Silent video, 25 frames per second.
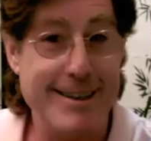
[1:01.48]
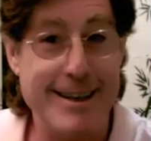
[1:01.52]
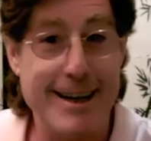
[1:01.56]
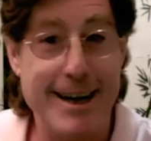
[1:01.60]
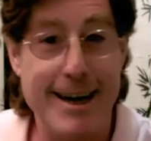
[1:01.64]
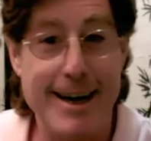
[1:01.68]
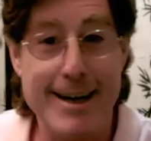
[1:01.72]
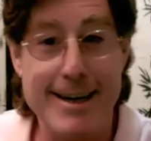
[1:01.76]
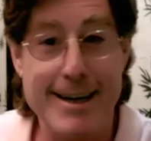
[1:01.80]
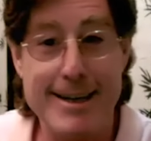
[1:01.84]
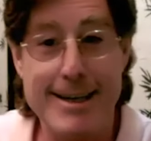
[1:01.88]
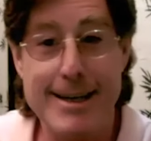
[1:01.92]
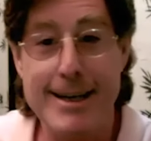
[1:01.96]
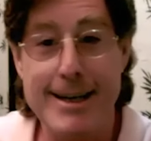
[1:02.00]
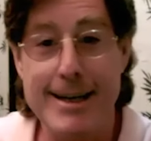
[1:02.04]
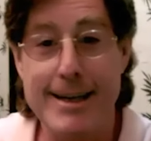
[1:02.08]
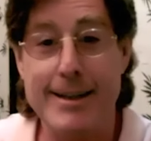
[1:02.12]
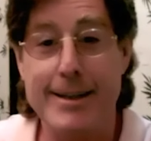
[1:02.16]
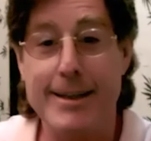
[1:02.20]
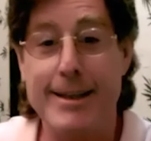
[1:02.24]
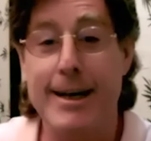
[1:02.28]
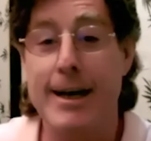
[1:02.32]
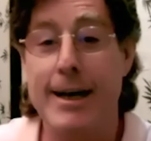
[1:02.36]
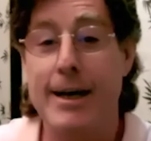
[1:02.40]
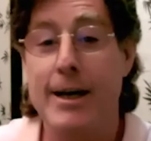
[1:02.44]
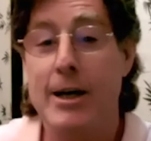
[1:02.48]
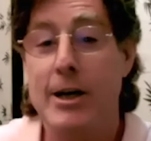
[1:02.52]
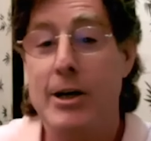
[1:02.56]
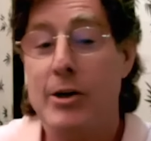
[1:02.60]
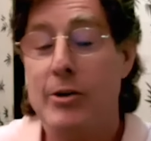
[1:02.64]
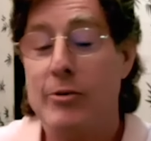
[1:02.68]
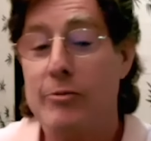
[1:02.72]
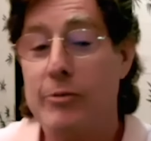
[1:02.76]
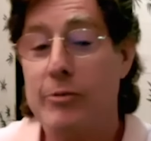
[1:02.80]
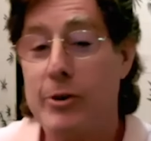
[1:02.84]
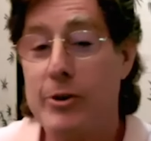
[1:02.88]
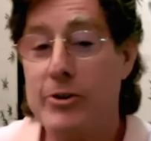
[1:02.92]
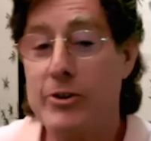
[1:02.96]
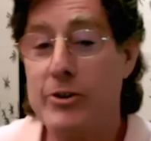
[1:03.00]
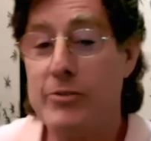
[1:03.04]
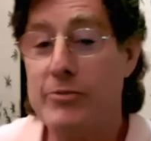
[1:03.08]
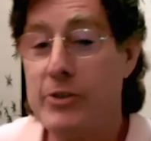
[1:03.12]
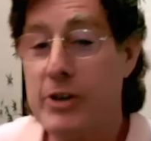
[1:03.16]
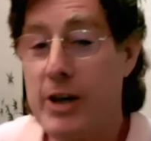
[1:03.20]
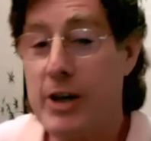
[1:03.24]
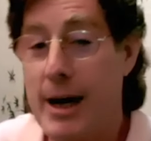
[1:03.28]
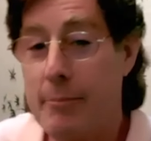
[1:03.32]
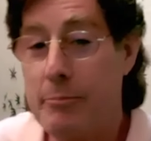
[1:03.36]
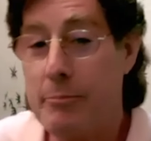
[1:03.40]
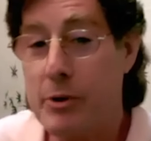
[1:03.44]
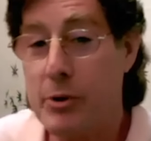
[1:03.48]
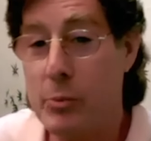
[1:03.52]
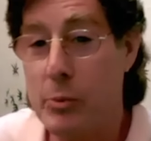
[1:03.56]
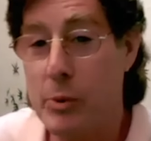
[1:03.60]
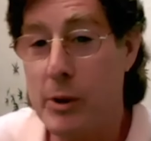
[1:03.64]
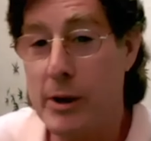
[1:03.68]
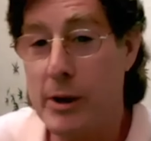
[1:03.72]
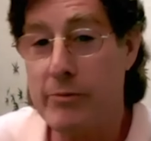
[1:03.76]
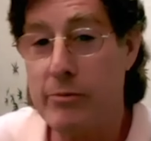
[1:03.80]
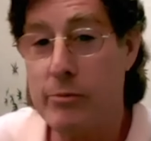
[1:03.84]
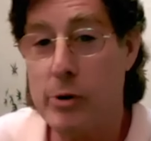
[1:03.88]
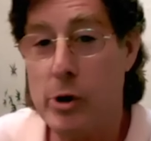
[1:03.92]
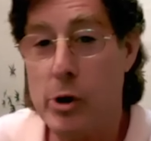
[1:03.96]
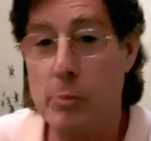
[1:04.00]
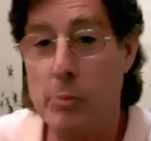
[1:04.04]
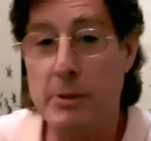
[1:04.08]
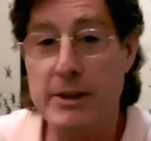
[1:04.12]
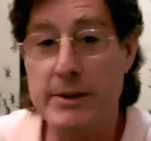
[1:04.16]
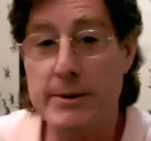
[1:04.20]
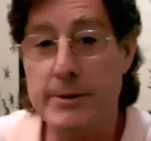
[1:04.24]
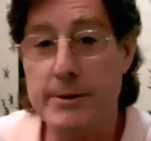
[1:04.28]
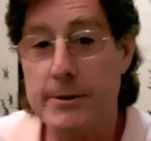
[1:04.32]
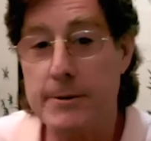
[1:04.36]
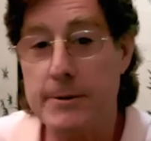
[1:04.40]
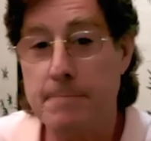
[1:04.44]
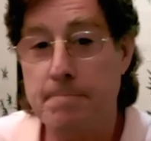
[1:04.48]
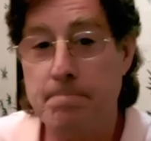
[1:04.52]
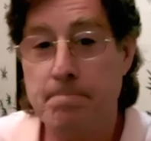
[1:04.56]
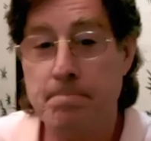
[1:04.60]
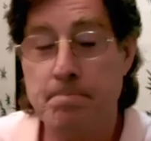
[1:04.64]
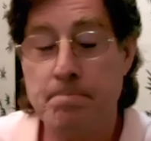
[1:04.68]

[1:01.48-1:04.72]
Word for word: 18th verse of chapter 1 of Romans.